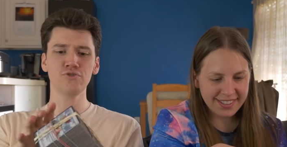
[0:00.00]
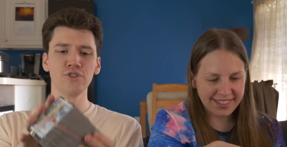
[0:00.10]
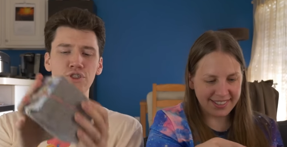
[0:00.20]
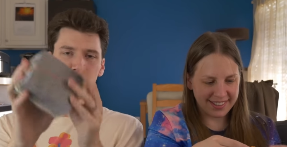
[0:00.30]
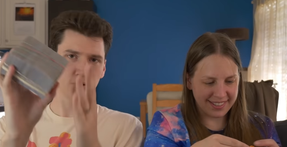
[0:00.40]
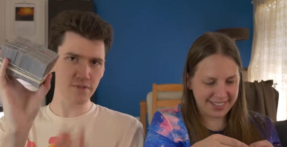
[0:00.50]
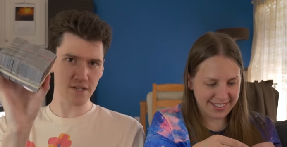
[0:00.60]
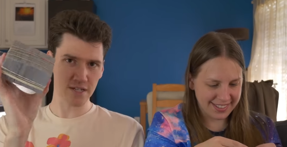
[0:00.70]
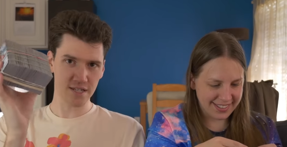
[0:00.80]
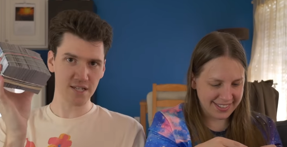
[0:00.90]
Speaker 1: you could throw
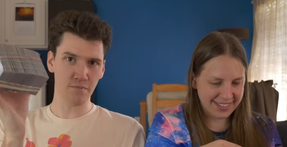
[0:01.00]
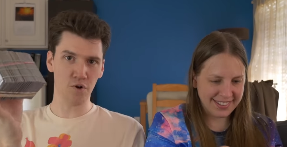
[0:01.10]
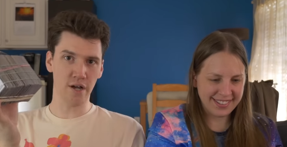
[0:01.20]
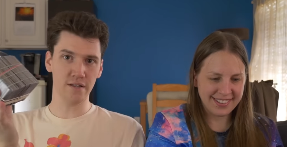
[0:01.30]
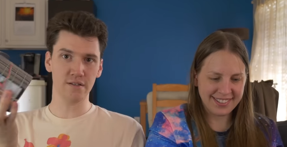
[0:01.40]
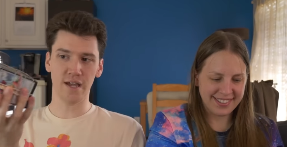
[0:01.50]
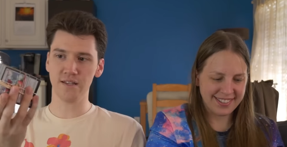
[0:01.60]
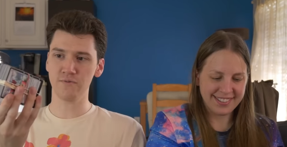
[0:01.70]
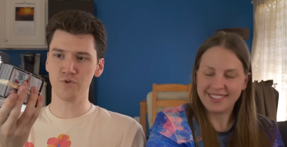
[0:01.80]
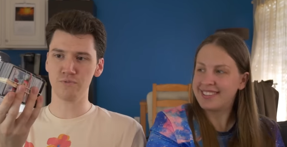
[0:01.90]
this at someone and
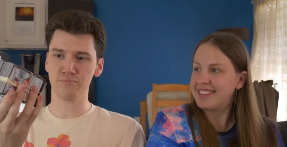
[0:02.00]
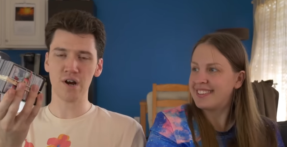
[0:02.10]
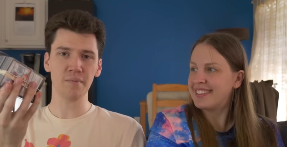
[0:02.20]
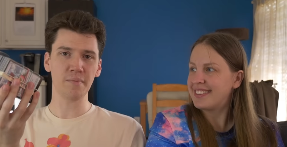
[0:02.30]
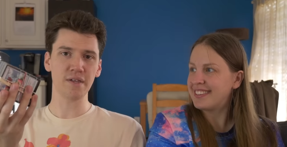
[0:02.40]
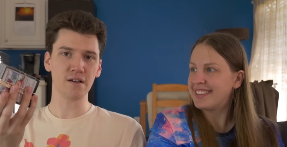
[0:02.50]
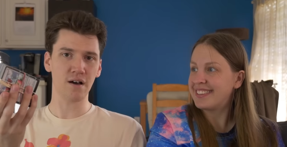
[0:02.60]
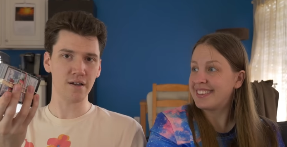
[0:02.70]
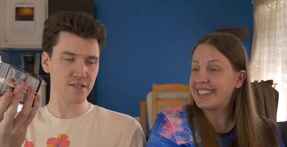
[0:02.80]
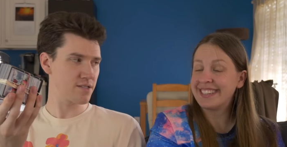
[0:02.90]
it would probably
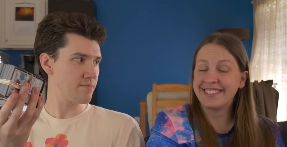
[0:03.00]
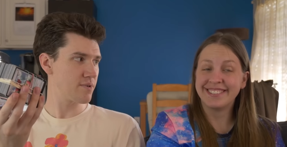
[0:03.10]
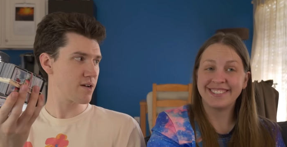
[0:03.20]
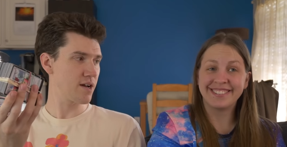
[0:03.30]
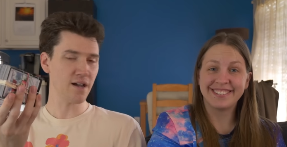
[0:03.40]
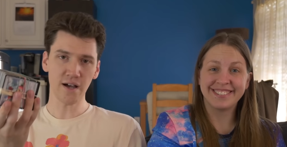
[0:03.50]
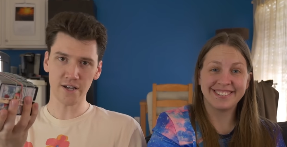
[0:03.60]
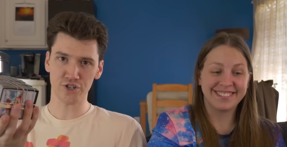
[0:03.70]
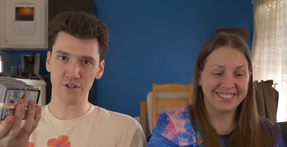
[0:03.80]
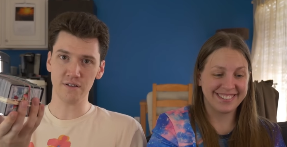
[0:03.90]
cause them a
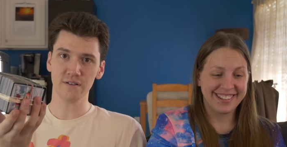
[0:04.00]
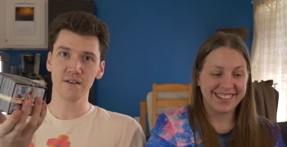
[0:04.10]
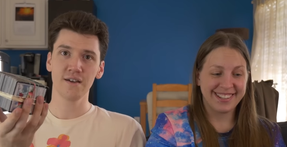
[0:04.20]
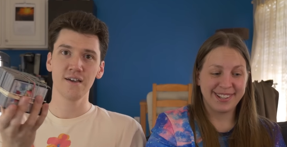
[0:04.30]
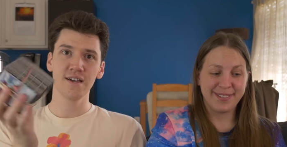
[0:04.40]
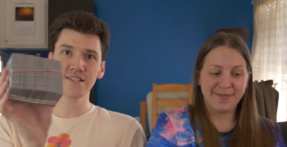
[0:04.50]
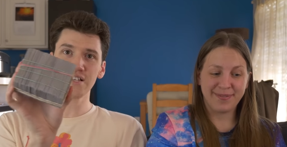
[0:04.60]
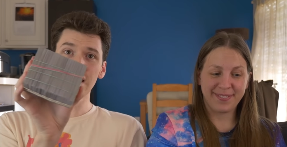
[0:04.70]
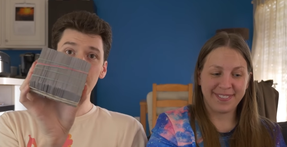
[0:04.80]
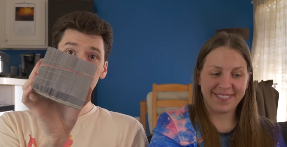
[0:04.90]
concussion. It's
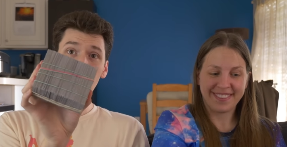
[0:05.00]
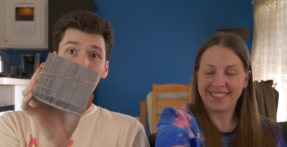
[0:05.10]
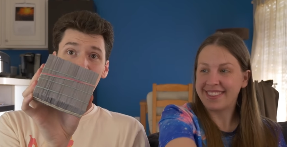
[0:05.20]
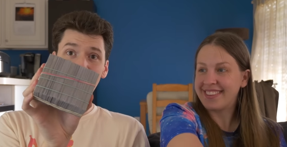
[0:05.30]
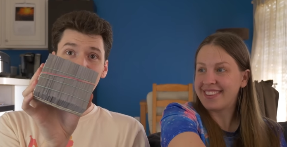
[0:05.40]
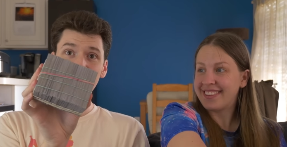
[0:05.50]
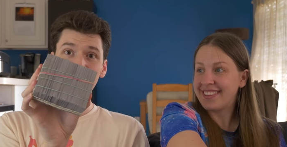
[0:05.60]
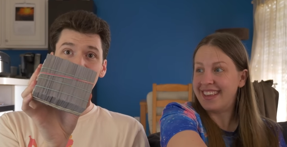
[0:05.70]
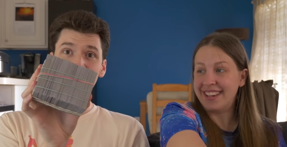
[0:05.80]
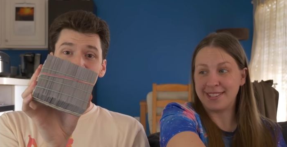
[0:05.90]
like a brick.
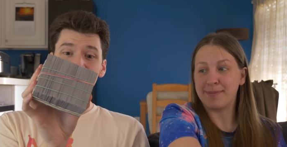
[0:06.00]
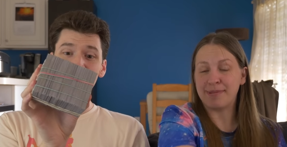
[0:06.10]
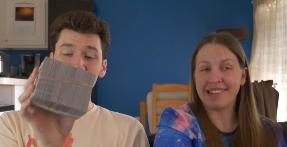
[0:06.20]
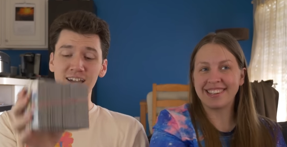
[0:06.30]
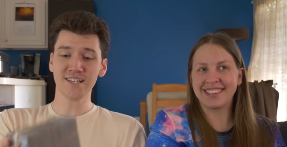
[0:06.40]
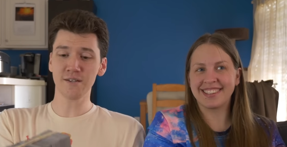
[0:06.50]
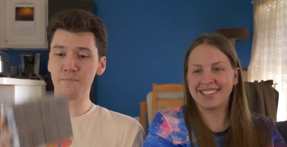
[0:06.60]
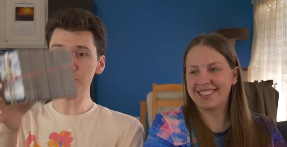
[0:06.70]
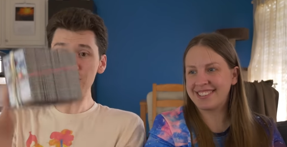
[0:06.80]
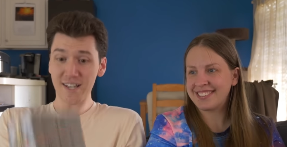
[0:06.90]
Speaker 2: It is a brick.
Speaker 1: It's a
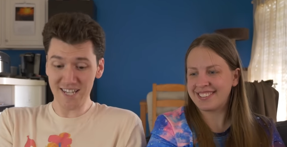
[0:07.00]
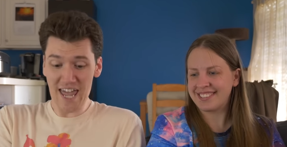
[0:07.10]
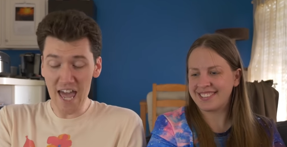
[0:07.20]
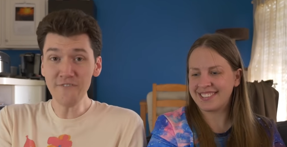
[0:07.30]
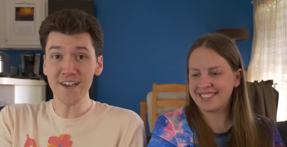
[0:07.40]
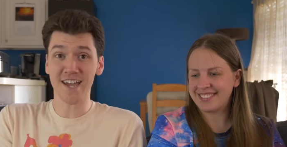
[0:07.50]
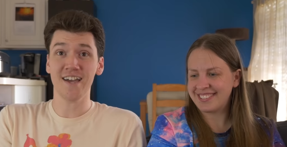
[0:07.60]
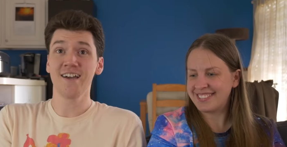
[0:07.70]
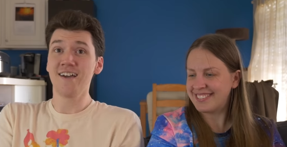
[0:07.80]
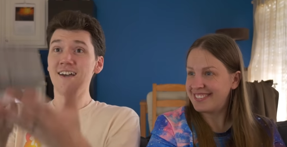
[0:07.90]
brick. It's heavy.
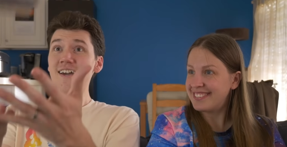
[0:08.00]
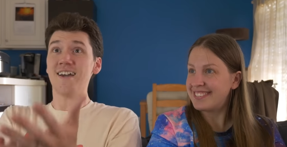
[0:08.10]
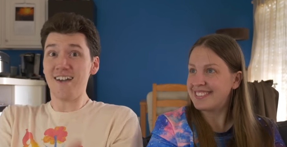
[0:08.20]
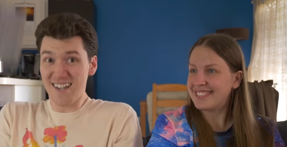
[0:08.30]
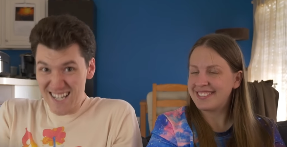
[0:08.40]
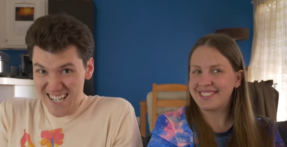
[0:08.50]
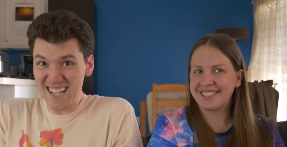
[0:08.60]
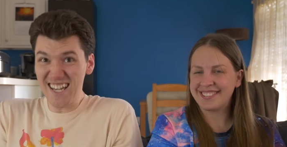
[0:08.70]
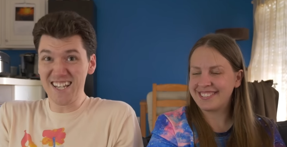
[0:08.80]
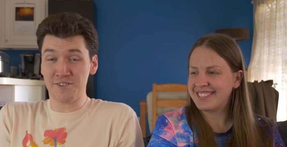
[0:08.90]

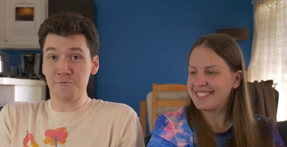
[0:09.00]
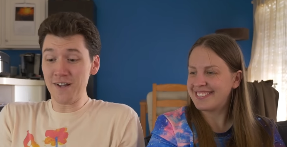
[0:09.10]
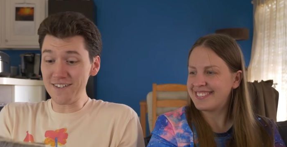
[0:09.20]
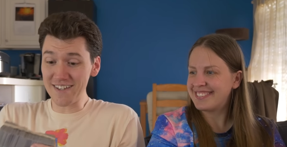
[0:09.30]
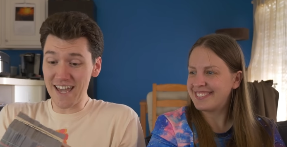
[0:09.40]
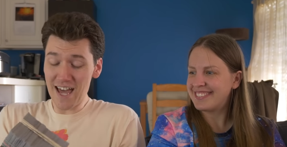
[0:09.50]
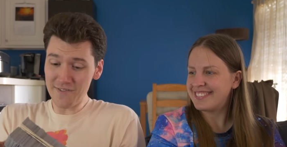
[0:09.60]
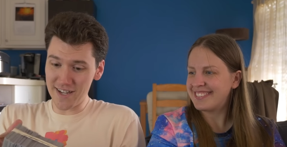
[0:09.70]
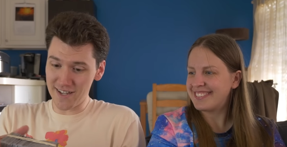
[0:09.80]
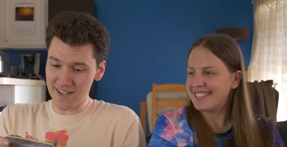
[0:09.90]
It's really
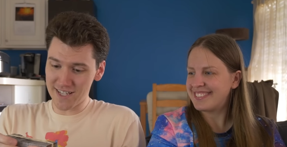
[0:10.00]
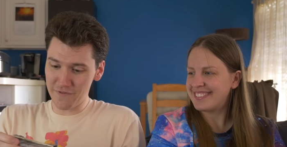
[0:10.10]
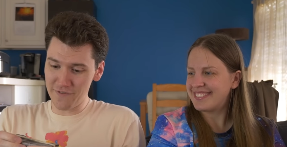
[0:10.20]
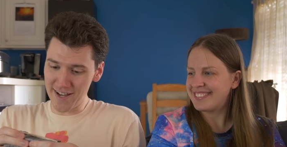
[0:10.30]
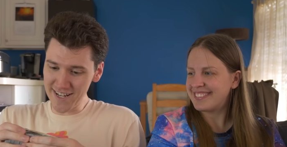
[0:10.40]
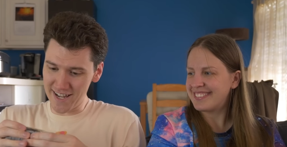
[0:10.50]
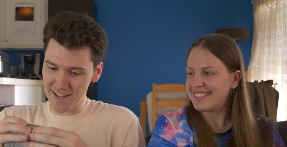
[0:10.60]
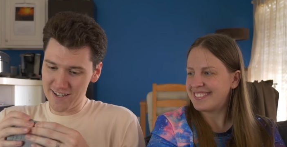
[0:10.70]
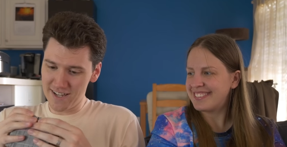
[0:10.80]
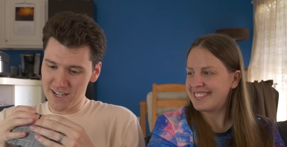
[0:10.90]
heavy. It's funny.
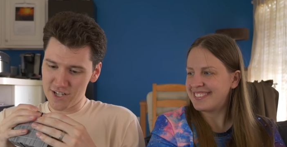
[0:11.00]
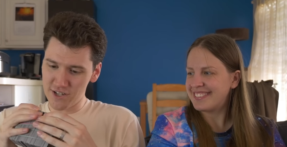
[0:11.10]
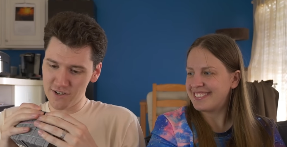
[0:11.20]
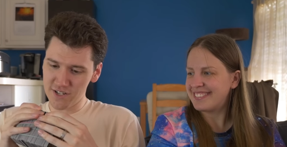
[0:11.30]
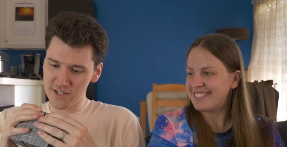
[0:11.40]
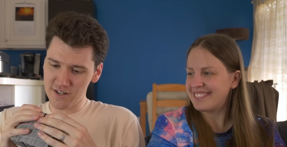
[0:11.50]
So there's